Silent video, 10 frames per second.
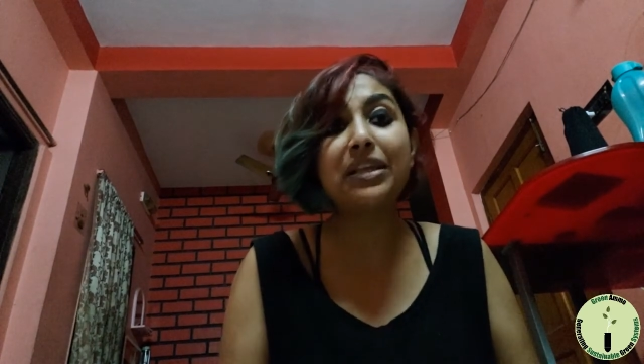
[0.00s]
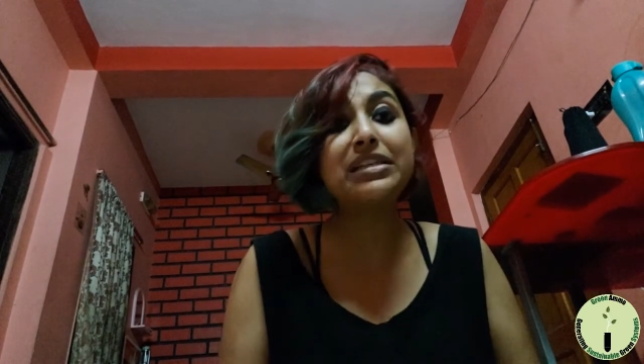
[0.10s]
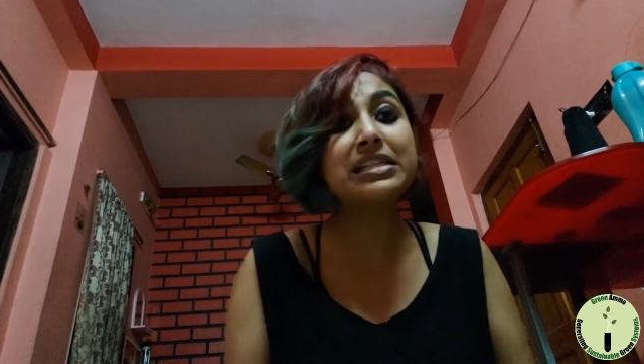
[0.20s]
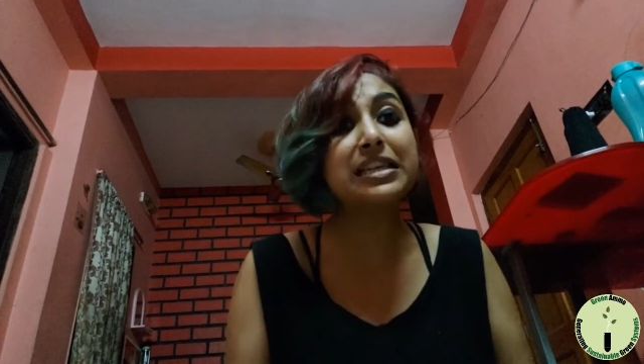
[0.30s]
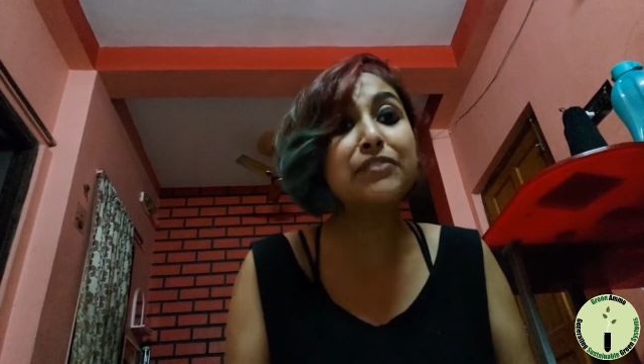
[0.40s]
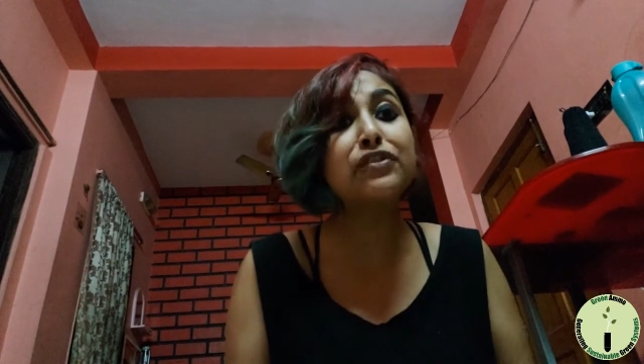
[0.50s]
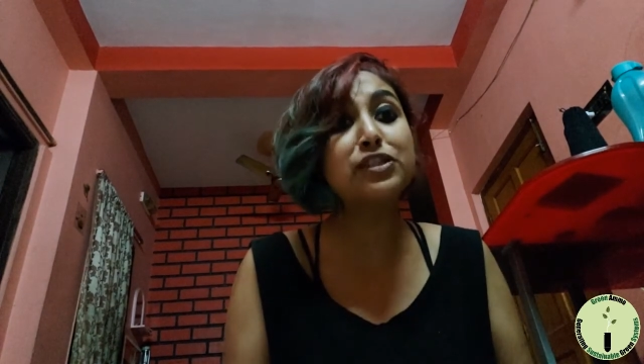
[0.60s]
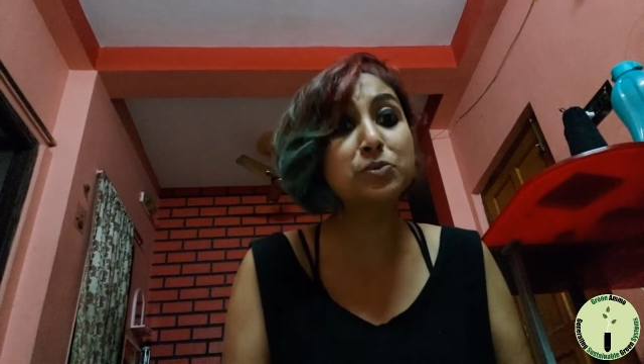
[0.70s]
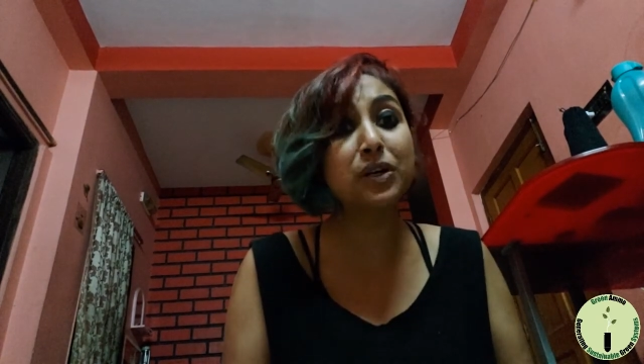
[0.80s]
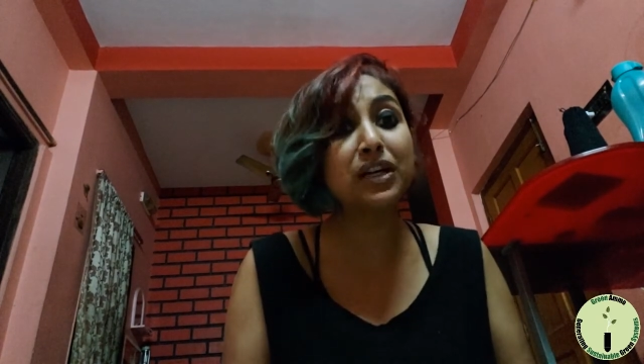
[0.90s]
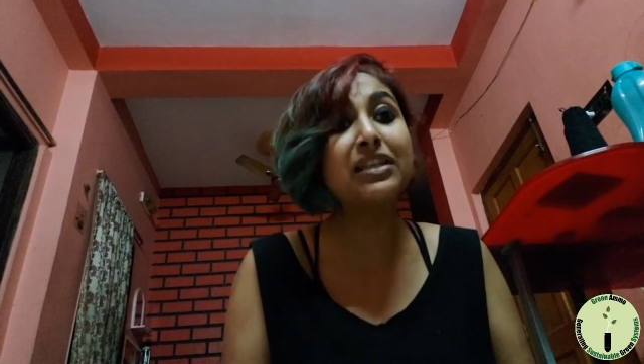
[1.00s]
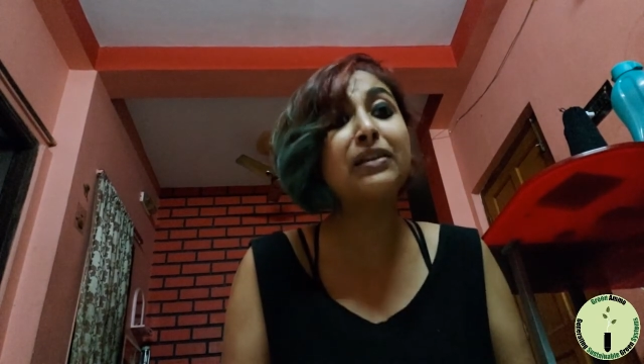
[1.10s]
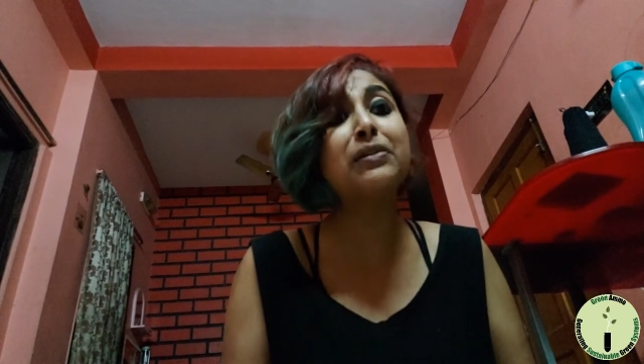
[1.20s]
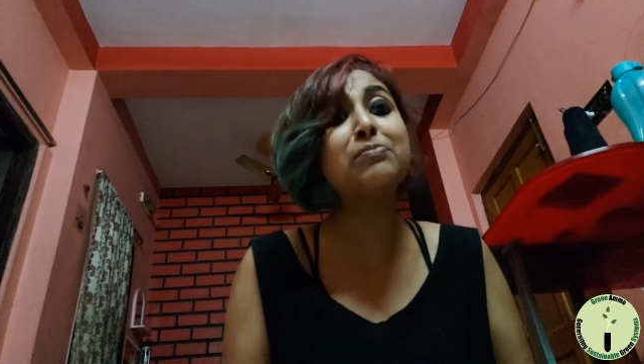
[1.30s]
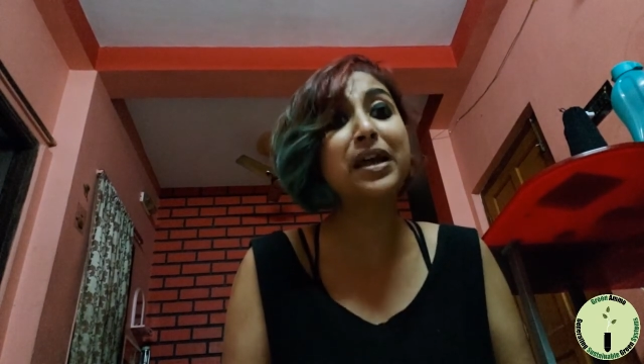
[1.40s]
Let us leave this world a
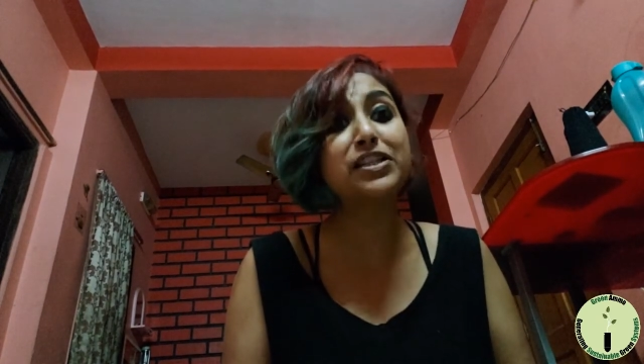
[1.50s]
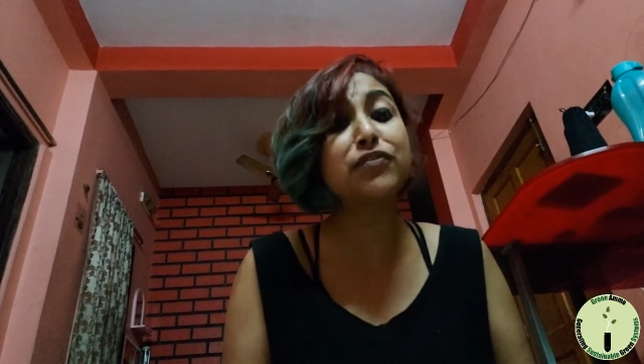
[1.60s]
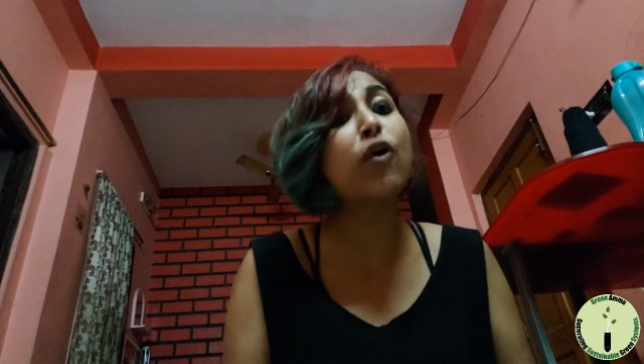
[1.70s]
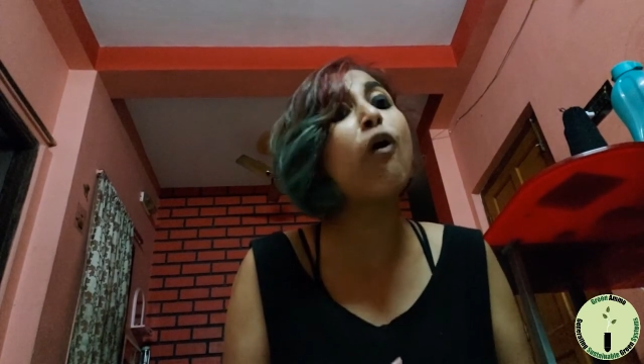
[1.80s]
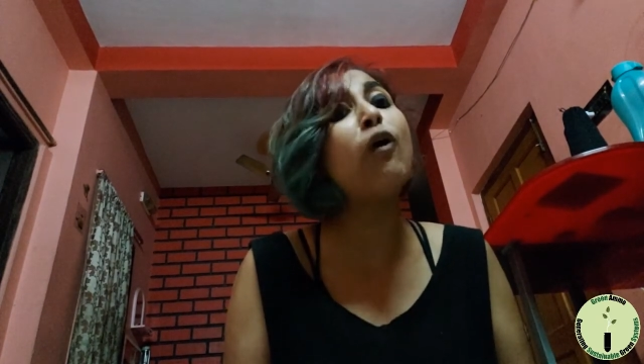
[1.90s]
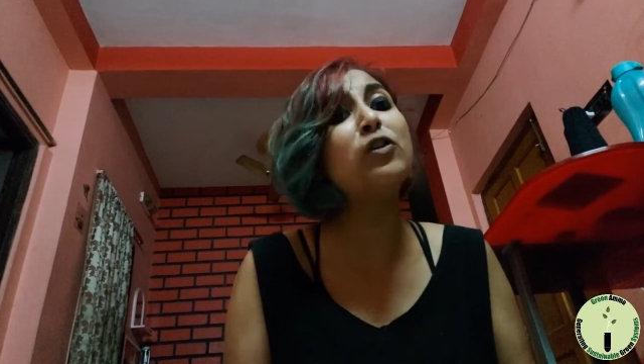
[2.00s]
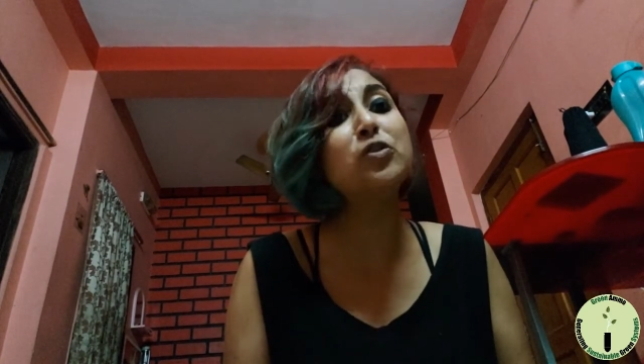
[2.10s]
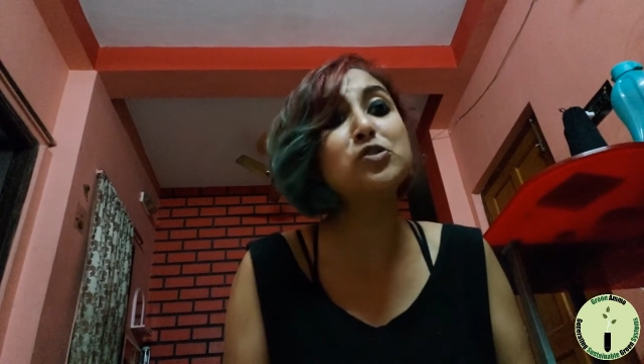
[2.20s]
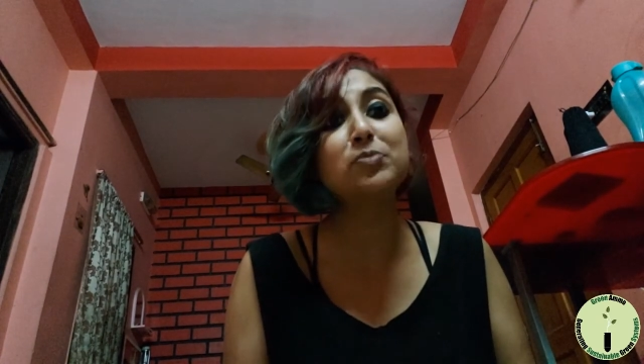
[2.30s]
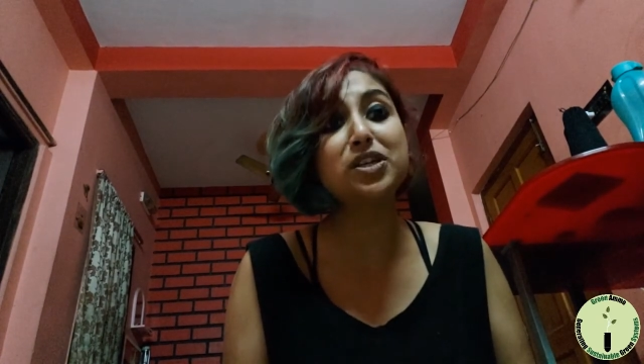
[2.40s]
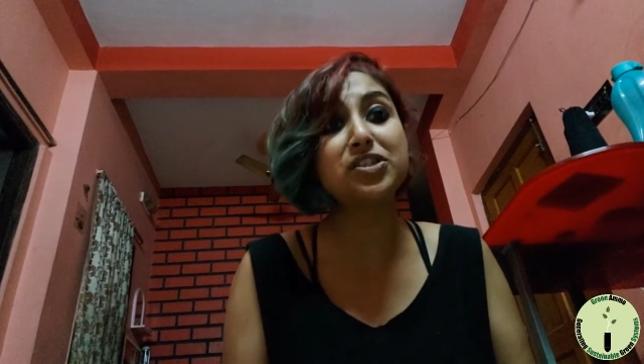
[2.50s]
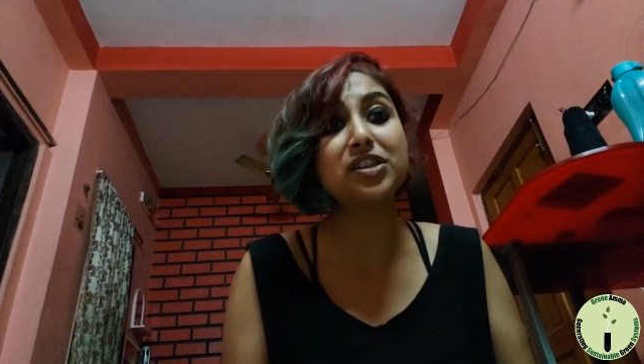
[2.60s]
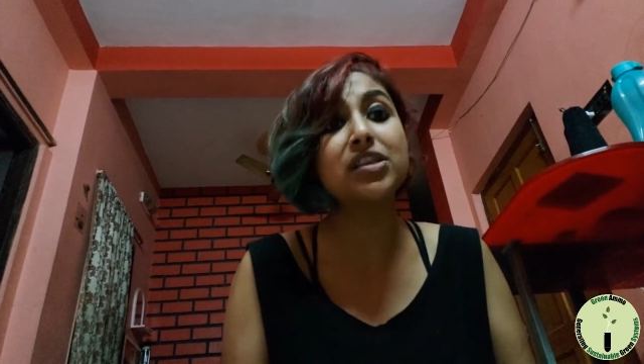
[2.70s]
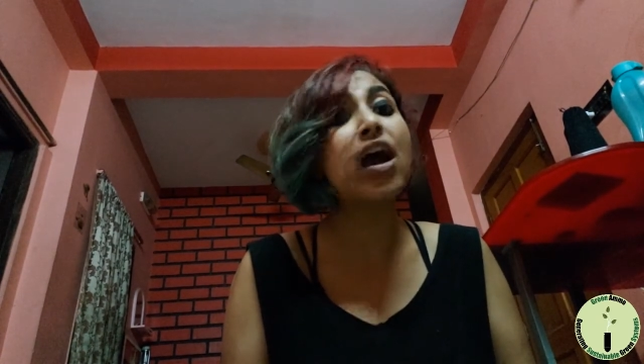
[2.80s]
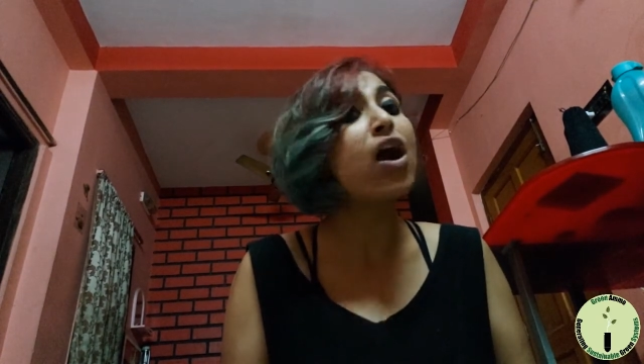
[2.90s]
little better for all those
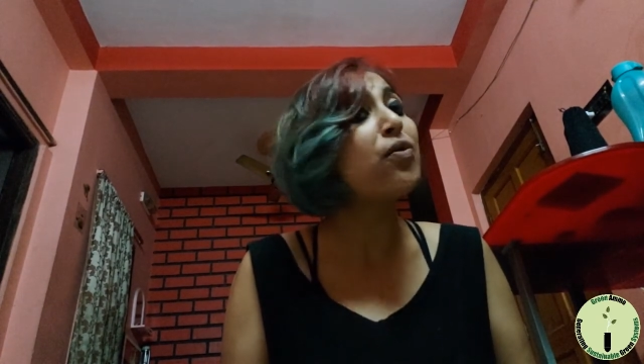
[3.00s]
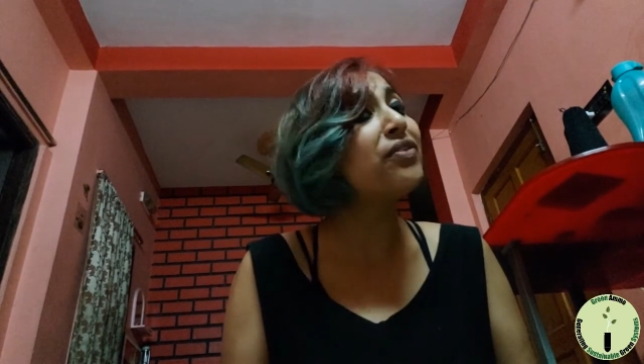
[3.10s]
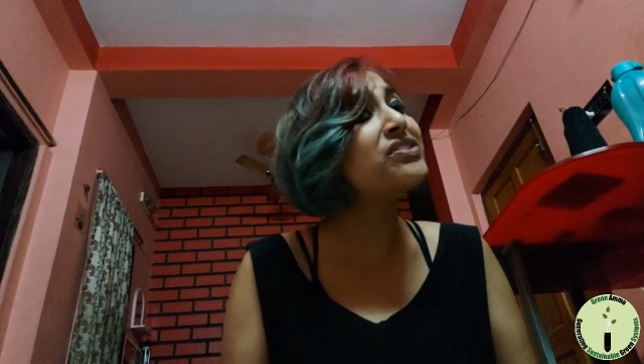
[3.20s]
species who